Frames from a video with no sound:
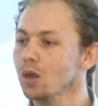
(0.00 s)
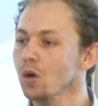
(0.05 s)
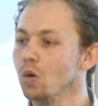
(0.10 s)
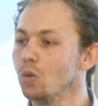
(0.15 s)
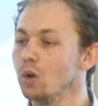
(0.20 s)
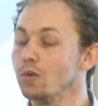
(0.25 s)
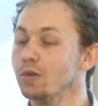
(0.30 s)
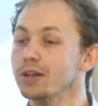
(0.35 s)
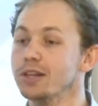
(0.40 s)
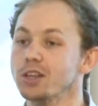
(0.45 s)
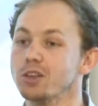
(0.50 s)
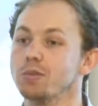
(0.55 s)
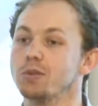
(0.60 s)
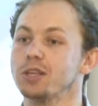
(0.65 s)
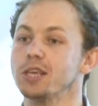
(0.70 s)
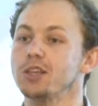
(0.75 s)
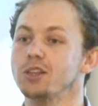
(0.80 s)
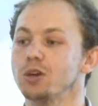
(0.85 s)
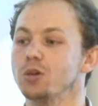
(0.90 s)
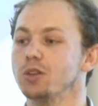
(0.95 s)
We release
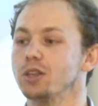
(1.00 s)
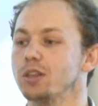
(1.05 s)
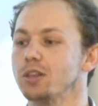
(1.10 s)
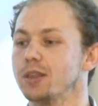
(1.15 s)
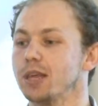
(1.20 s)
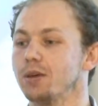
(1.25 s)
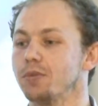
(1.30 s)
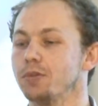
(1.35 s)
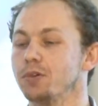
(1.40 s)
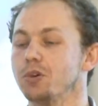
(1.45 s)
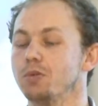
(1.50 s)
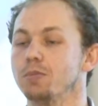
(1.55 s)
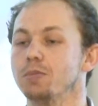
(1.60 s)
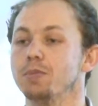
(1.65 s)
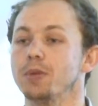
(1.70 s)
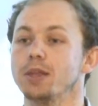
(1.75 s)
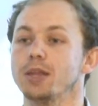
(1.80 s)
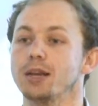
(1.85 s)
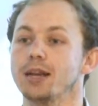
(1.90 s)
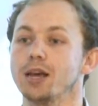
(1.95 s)
mosquitoes into that room
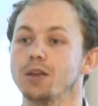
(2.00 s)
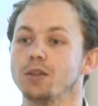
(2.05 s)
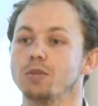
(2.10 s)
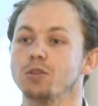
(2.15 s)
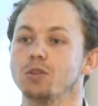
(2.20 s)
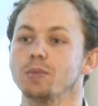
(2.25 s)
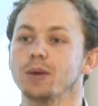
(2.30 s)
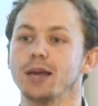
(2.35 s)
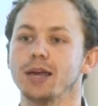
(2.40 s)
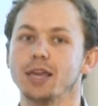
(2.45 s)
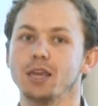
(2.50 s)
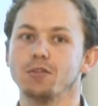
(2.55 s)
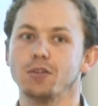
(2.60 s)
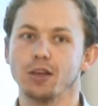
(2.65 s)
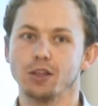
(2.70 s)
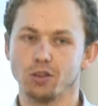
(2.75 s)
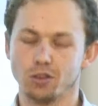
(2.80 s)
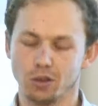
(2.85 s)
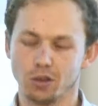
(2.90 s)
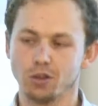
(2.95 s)
and allow them to behave
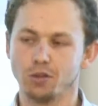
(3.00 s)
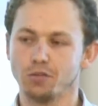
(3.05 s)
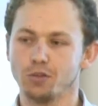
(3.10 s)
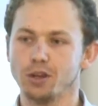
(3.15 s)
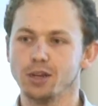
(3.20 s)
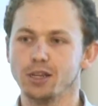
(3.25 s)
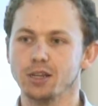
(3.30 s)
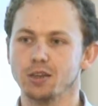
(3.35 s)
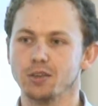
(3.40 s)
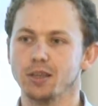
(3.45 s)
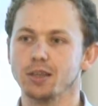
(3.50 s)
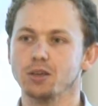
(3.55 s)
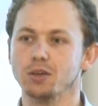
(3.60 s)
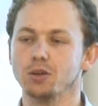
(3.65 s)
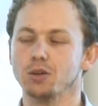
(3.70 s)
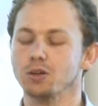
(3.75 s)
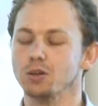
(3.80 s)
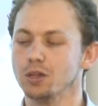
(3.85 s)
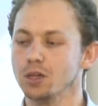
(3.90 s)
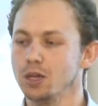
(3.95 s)
as freely as they
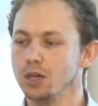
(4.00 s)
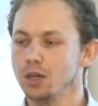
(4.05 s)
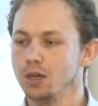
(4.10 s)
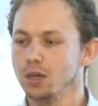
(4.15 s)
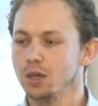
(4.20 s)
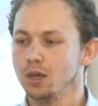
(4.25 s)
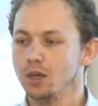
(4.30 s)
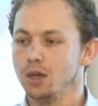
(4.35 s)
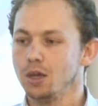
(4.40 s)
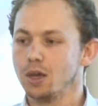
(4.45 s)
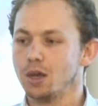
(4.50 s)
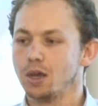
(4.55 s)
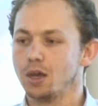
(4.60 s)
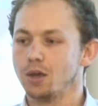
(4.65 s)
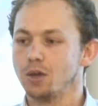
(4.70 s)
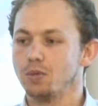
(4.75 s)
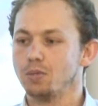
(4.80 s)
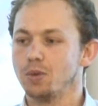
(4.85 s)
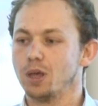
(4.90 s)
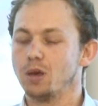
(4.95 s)
could.
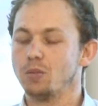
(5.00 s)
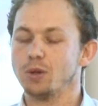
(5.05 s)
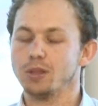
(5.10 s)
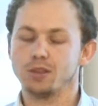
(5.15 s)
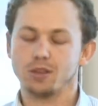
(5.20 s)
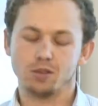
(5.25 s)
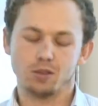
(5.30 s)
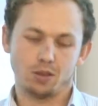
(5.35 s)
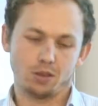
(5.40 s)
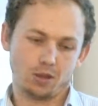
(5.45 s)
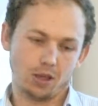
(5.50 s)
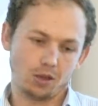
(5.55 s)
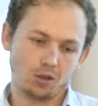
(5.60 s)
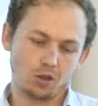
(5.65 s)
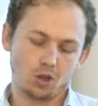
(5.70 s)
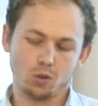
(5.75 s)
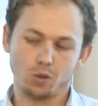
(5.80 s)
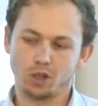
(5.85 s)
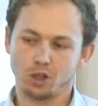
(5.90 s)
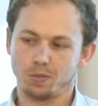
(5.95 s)
And we've done
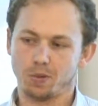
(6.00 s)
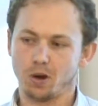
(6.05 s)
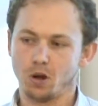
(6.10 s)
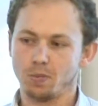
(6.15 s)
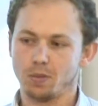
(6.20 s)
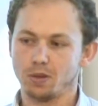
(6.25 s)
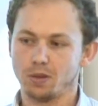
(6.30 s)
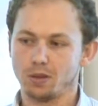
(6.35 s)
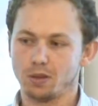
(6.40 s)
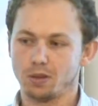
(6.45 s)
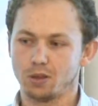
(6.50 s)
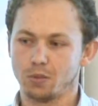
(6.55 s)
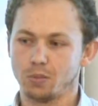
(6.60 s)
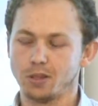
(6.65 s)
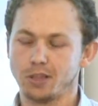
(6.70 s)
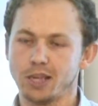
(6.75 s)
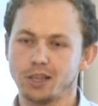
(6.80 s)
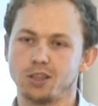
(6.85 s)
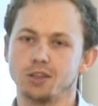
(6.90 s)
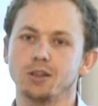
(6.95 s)
2 experiments, and
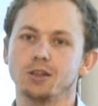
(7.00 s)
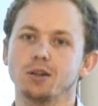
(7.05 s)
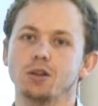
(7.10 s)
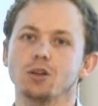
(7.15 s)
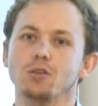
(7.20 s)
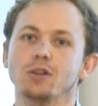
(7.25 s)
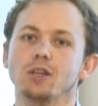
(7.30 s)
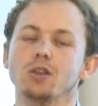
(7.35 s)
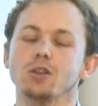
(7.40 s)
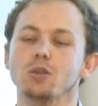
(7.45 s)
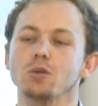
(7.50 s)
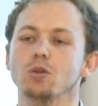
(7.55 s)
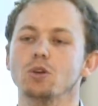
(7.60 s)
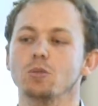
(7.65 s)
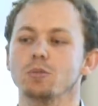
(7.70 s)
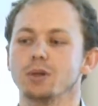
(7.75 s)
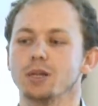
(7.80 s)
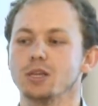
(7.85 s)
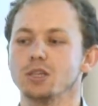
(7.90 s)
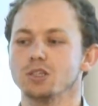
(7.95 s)
we tested the clothing in 2
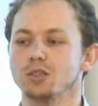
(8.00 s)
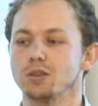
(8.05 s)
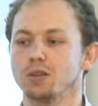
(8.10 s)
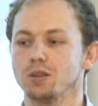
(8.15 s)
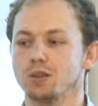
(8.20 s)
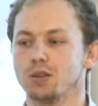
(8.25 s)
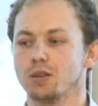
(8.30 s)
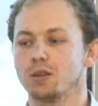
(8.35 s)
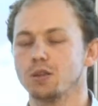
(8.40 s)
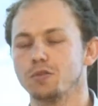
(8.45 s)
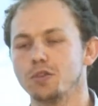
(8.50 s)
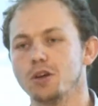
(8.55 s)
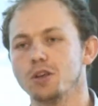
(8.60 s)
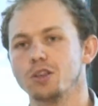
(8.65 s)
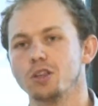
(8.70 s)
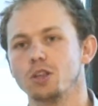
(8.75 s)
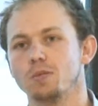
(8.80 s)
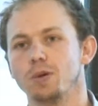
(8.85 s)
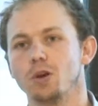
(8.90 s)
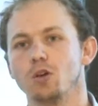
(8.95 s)
combinations. So the
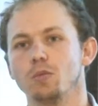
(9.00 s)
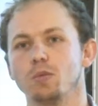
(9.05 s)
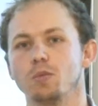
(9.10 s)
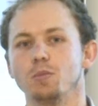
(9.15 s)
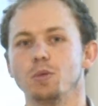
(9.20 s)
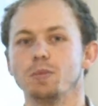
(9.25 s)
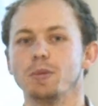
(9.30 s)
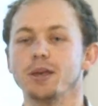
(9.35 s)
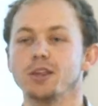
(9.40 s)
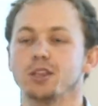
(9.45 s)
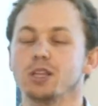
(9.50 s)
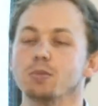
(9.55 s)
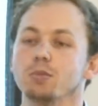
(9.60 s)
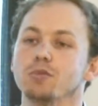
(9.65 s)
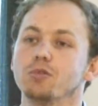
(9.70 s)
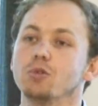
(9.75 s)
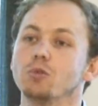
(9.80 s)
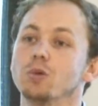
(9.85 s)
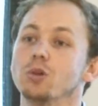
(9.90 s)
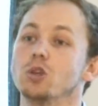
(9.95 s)
first experiment, we basically
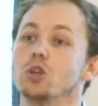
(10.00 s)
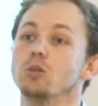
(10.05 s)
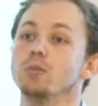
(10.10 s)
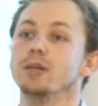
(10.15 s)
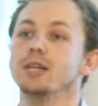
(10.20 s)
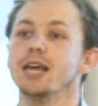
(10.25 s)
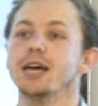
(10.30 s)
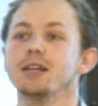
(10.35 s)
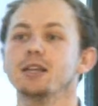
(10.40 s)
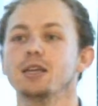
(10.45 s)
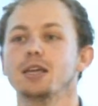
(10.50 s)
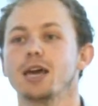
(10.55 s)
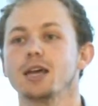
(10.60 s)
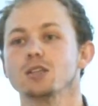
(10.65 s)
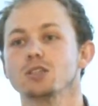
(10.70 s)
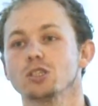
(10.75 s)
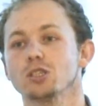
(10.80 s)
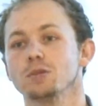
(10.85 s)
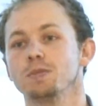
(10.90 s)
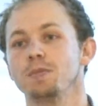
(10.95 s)
performed a human landing
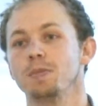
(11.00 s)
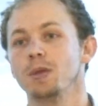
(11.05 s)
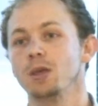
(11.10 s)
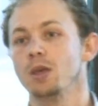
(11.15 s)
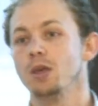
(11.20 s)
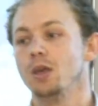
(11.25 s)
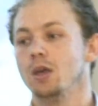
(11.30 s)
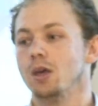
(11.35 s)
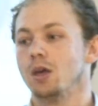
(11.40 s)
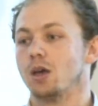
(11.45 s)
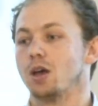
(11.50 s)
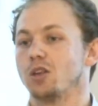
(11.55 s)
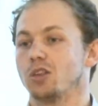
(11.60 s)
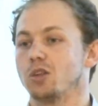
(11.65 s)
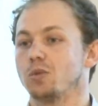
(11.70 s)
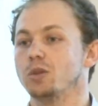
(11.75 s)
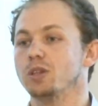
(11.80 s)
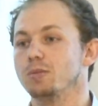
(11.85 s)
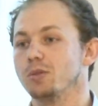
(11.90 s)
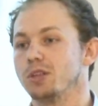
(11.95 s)
catch.
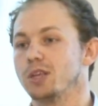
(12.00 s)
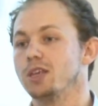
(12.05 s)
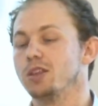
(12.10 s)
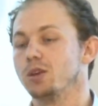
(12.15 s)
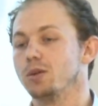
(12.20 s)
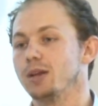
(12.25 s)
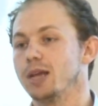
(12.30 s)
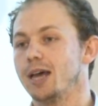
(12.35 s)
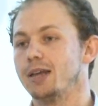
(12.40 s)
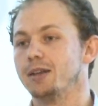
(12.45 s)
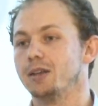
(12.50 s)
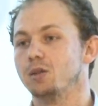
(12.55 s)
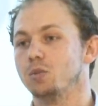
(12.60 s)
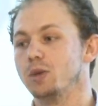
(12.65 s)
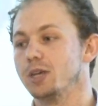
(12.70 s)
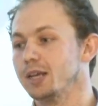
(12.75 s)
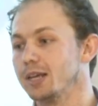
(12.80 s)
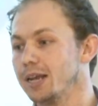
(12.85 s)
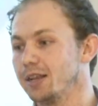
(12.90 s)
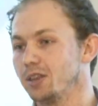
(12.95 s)
So when the mosquito landed,
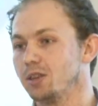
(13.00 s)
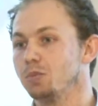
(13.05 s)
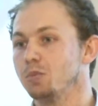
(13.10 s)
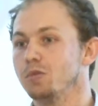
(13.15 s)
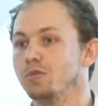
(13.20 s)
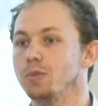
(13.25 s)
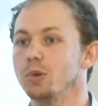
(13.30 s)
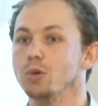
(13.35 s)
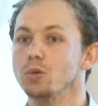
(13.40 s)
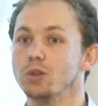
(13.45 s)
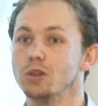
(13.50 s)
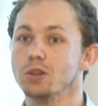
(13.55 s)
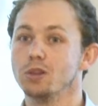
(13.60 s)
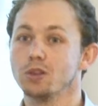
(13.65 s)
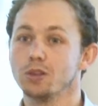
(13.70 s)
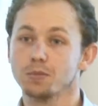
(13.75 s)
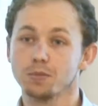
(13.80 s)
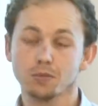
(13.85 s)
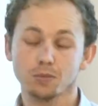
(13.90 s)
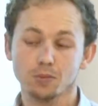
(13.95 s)
we collected them with pooters